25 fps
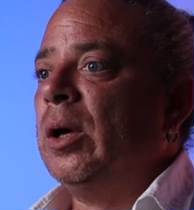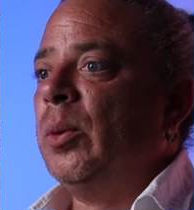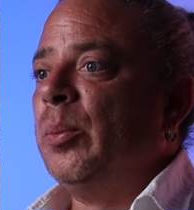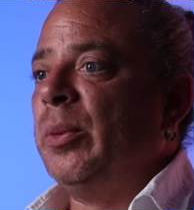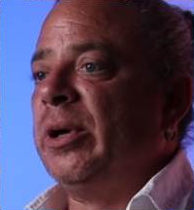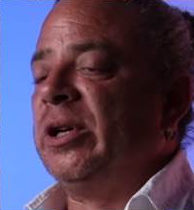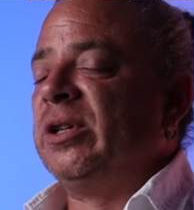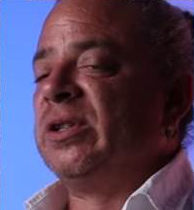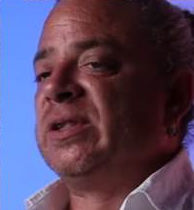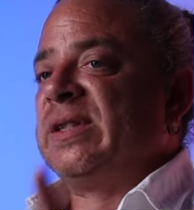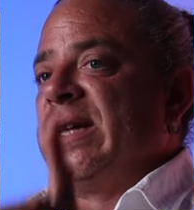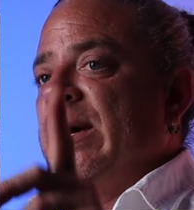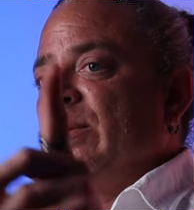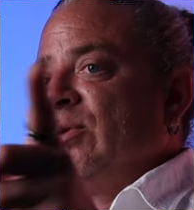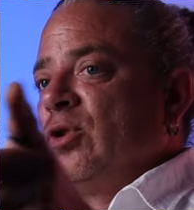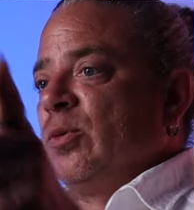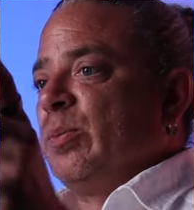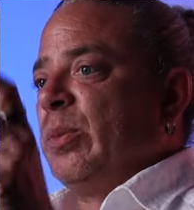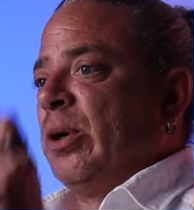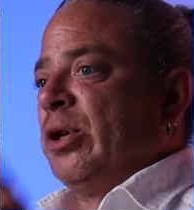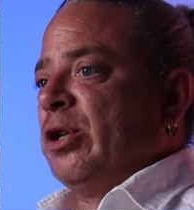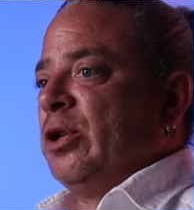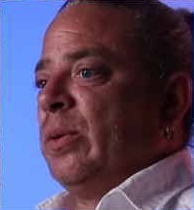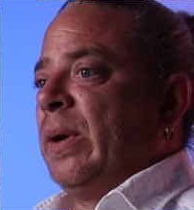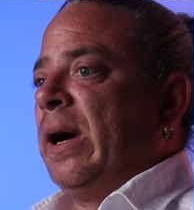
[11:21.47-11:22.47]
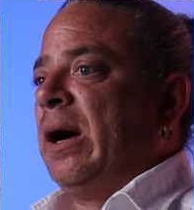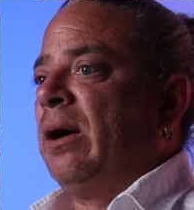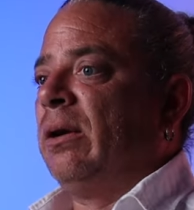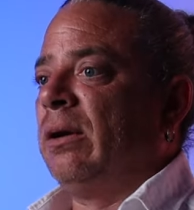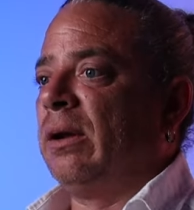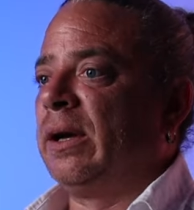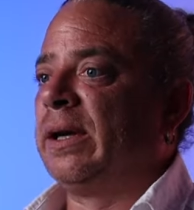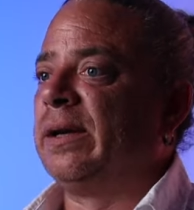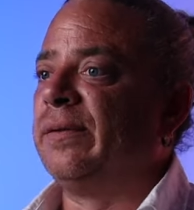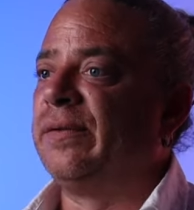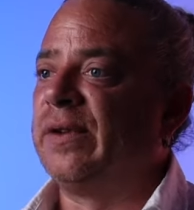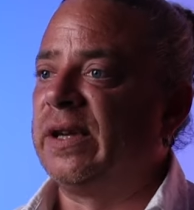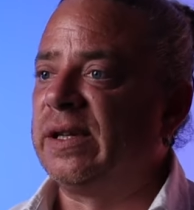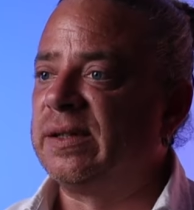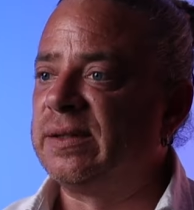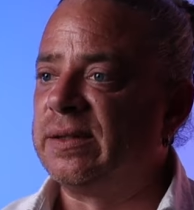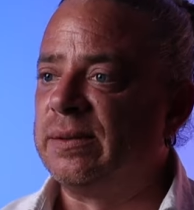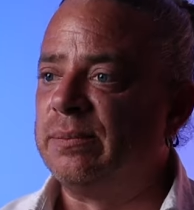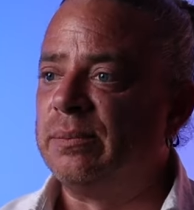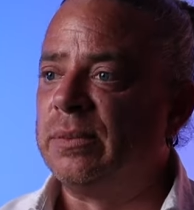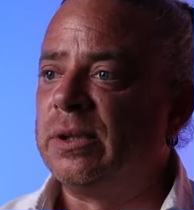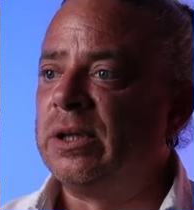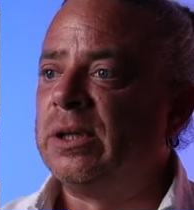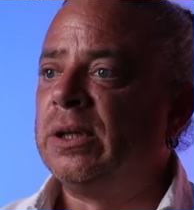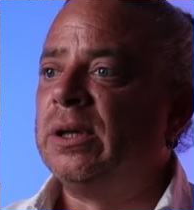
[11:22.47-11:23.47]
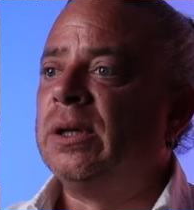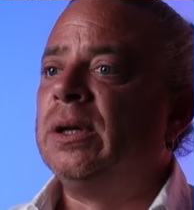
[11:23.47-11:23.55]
because they will spot you out like a victim.